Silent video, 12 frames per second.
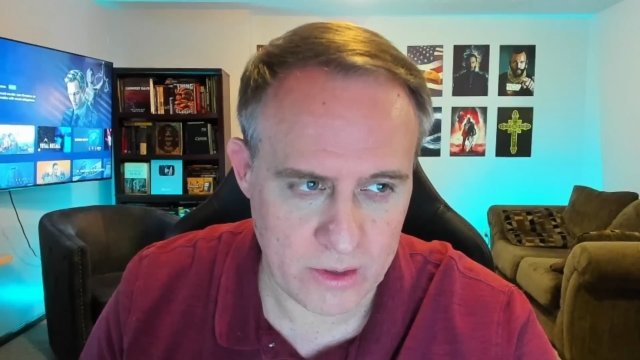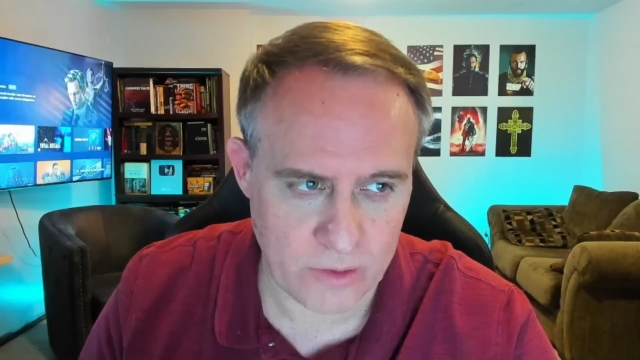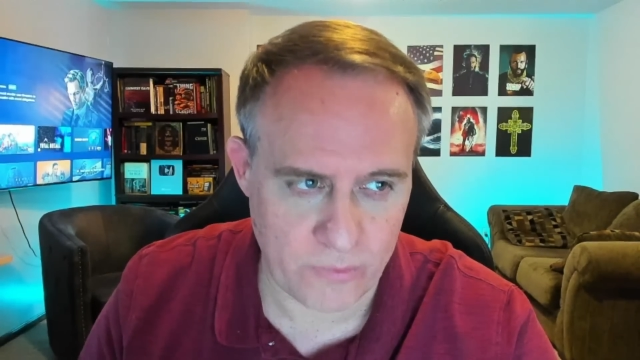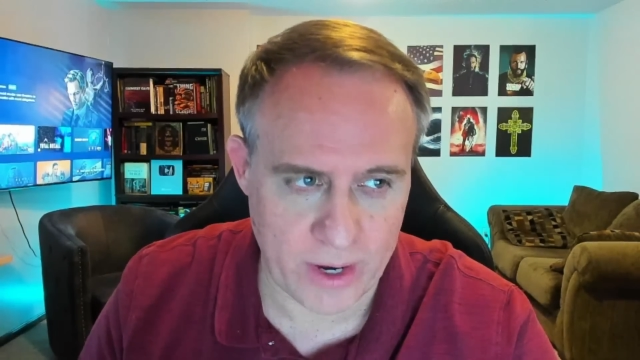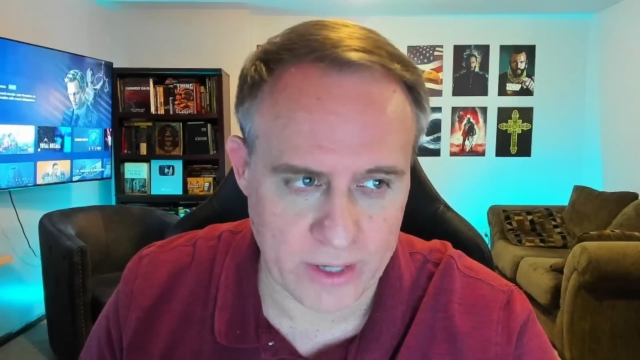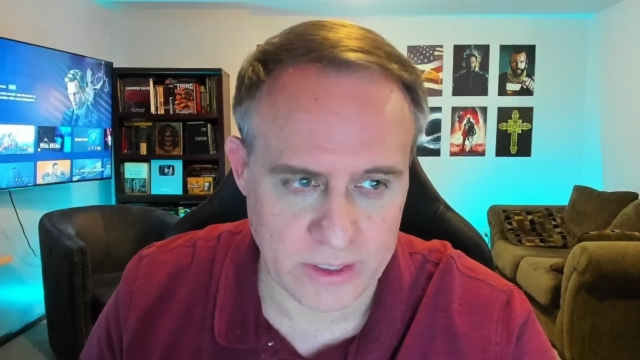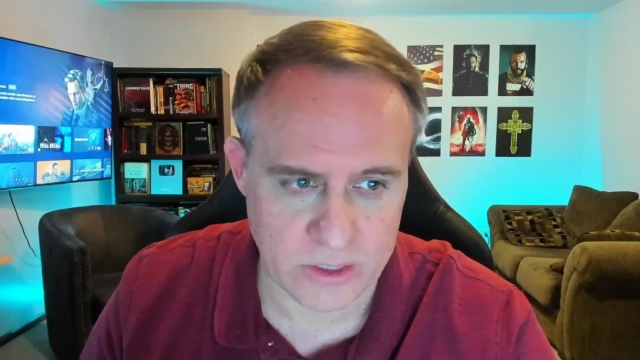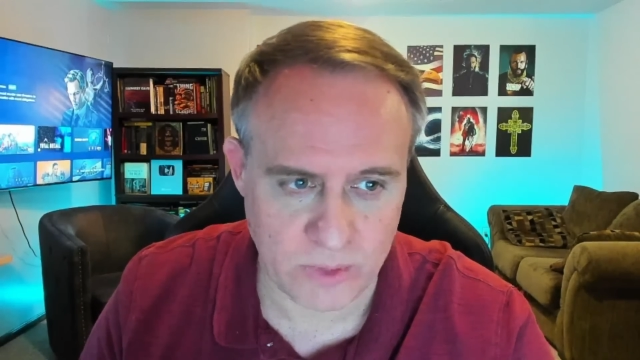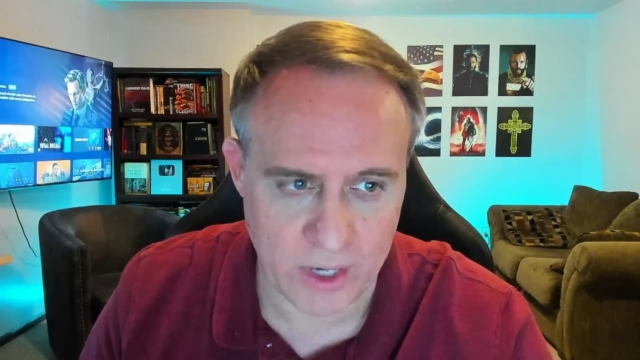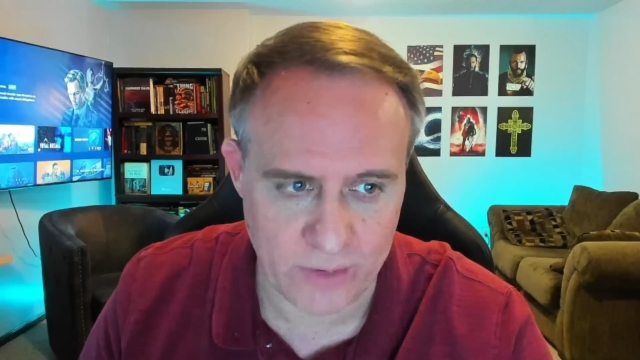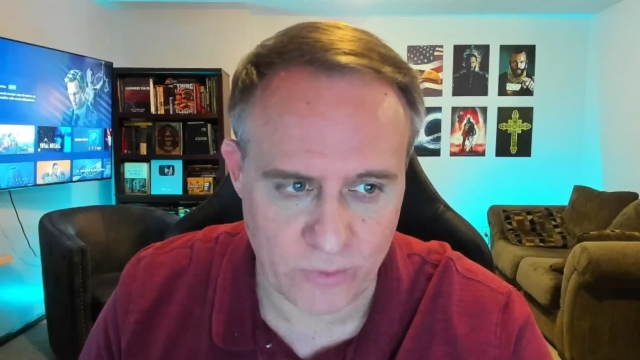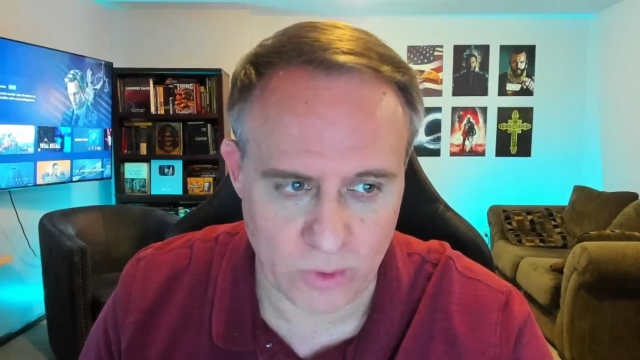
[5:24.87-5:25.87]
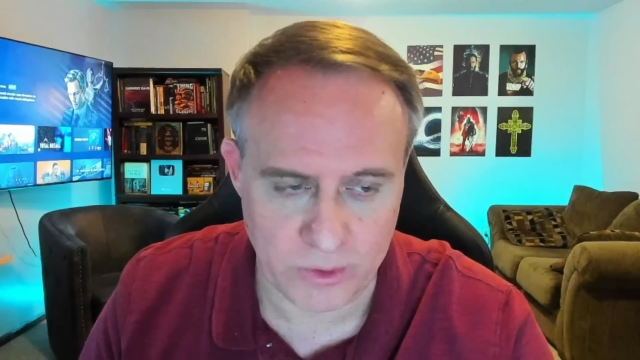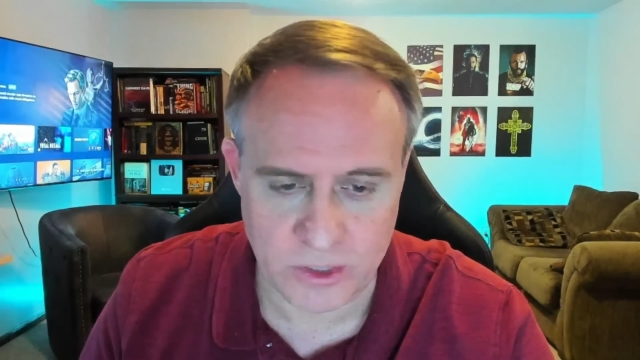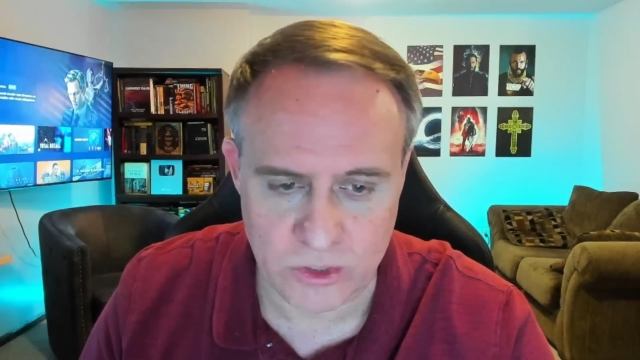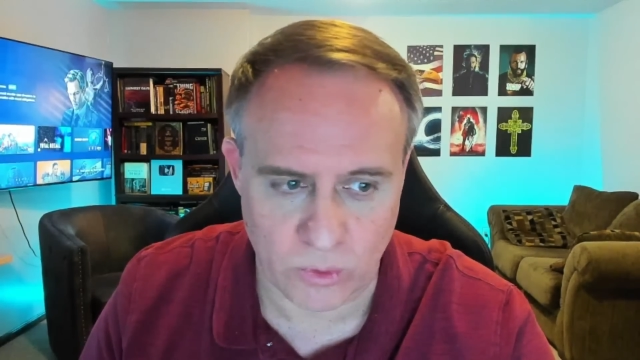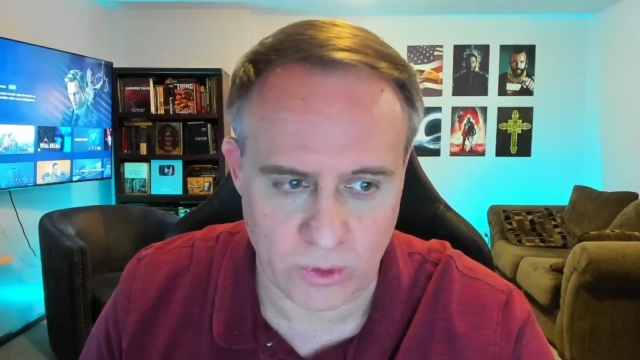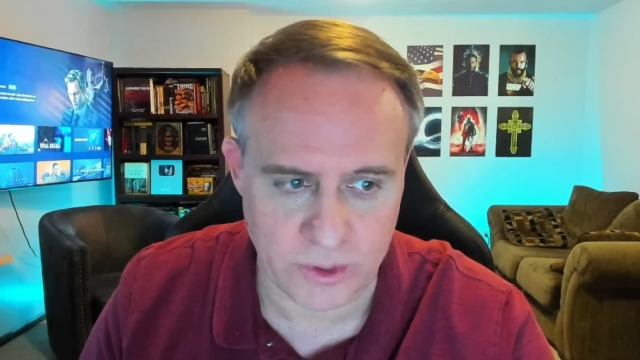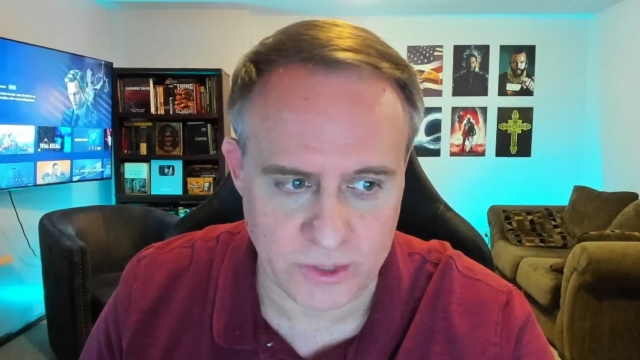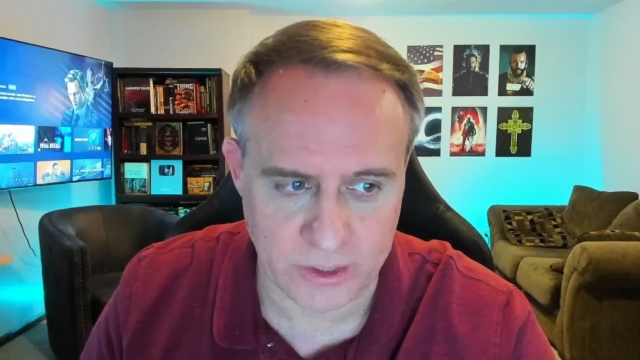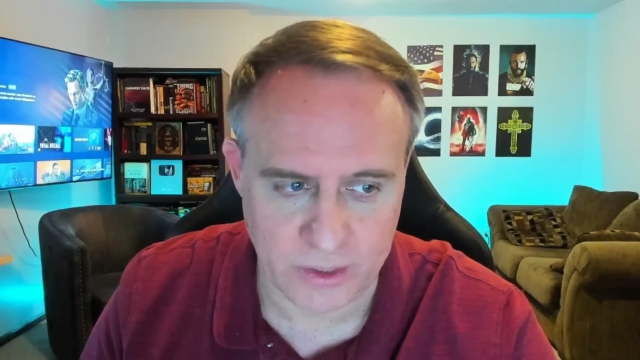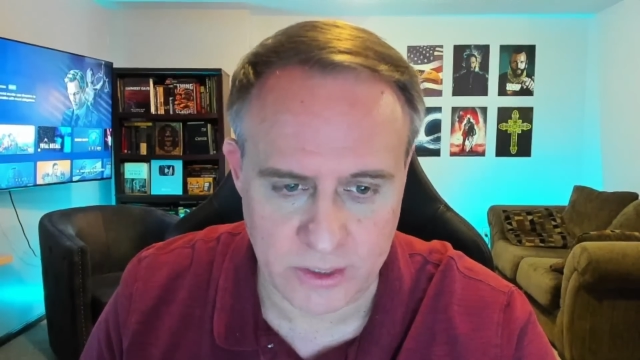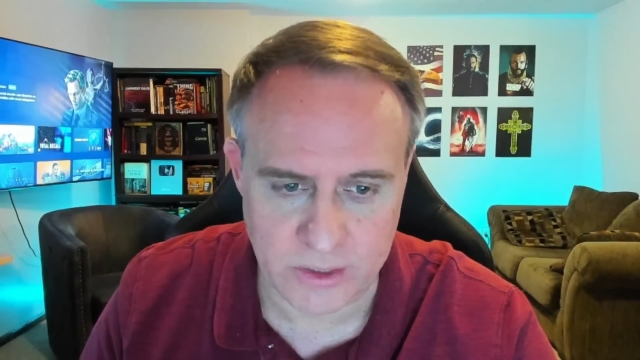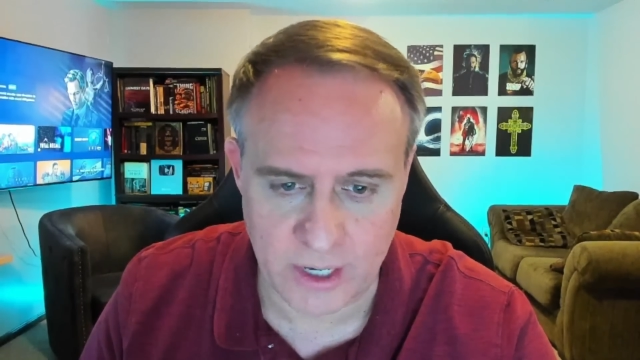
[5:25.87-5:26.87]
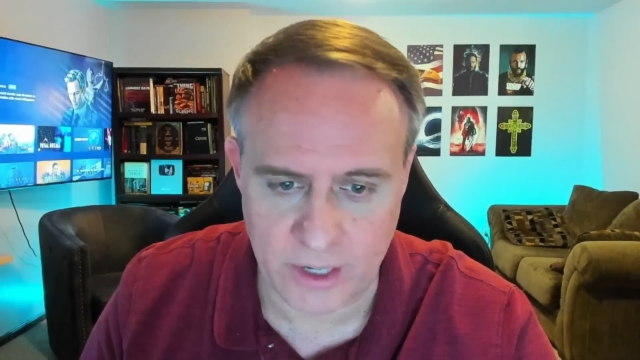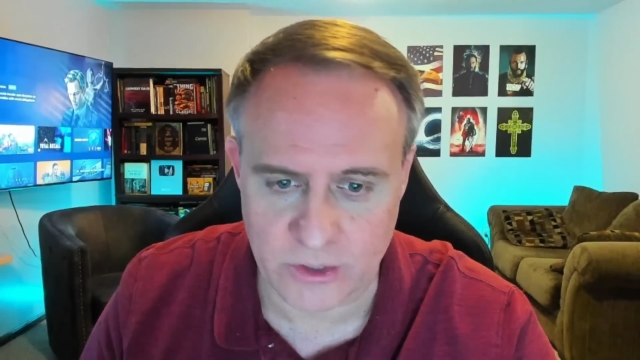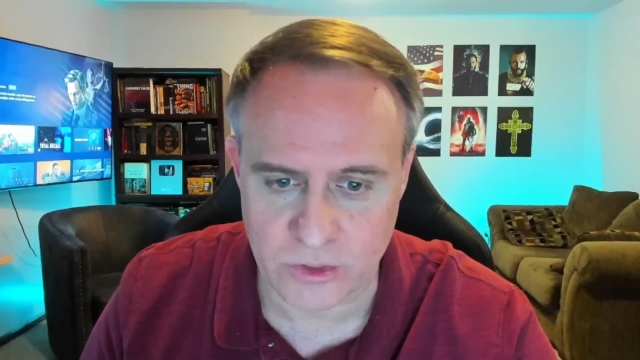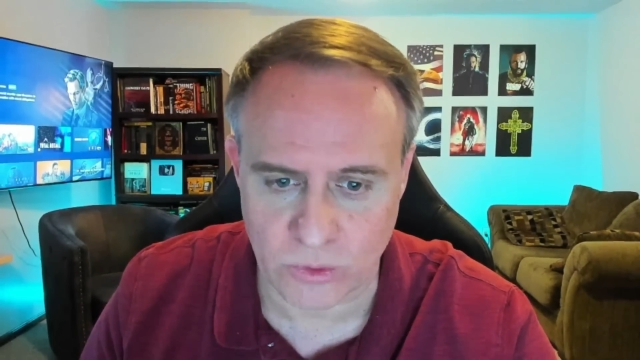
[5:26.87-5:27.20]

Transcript: The fact is we have all these stores like the Container Store